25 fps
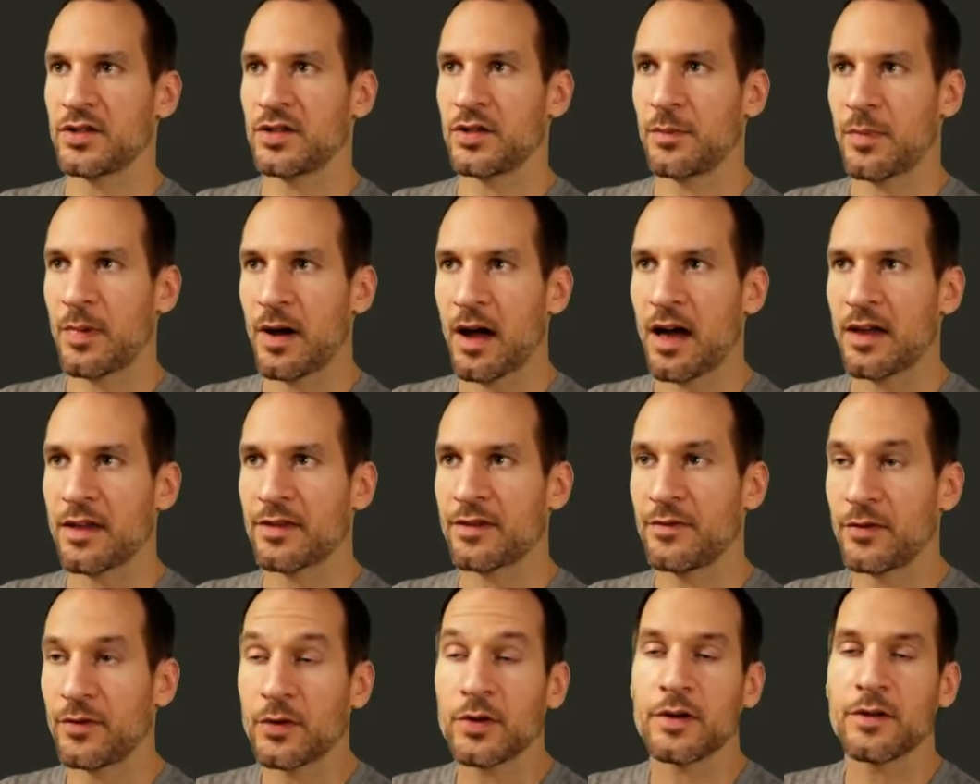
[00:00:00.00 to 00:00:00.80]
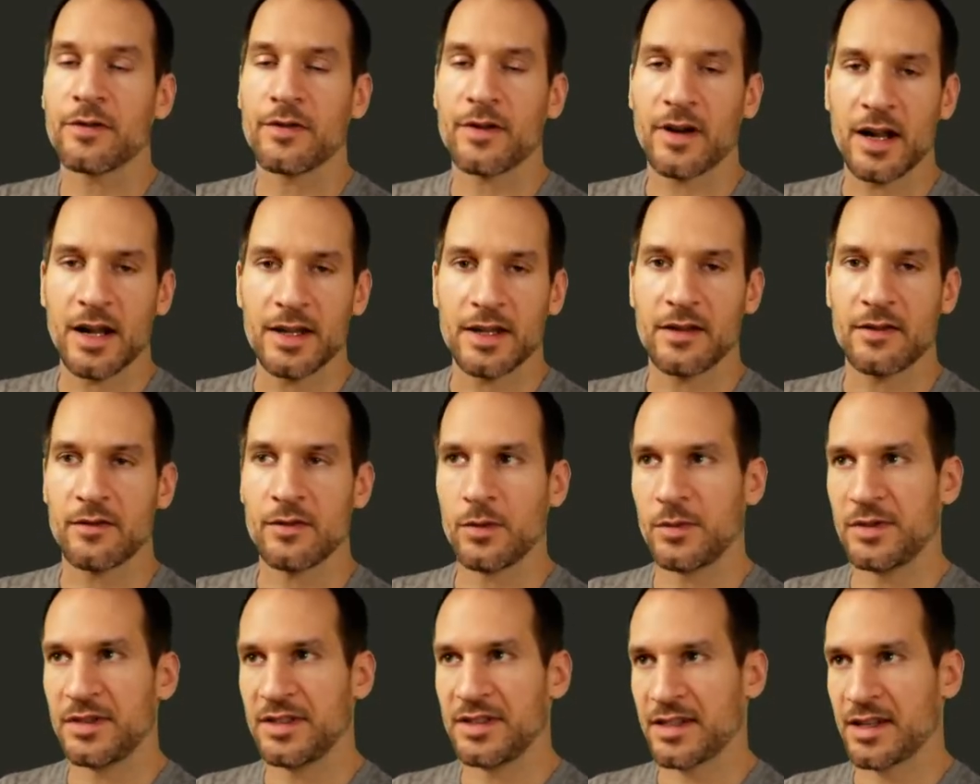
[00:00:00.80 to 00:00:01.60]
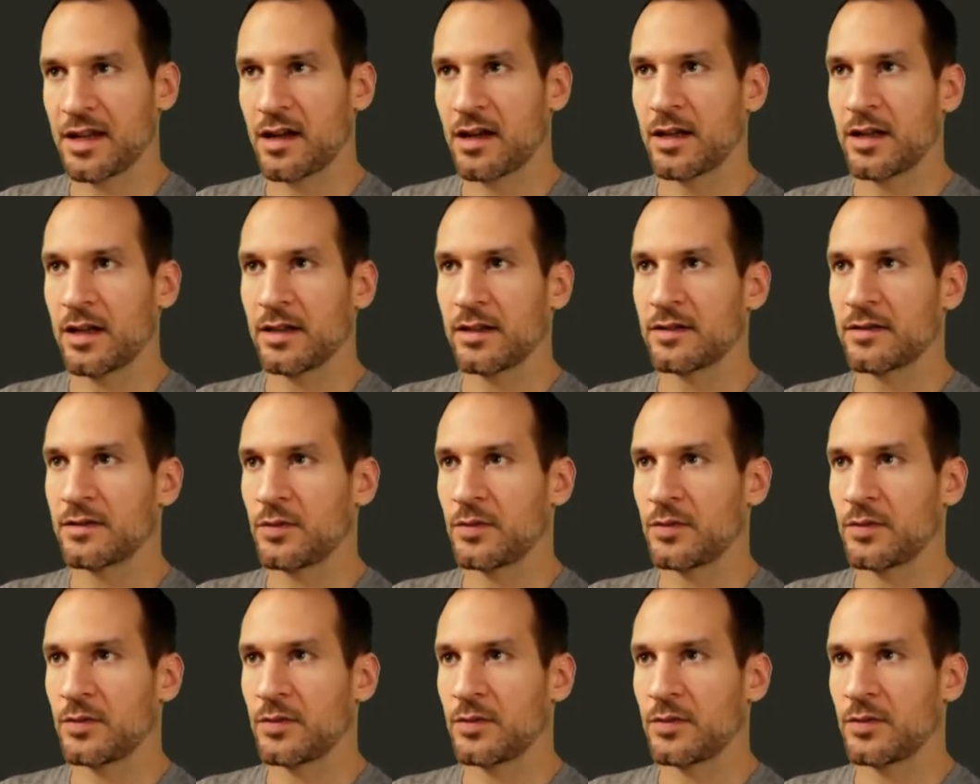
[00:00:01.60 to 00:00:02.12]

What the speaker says: the path for the file that will be designed,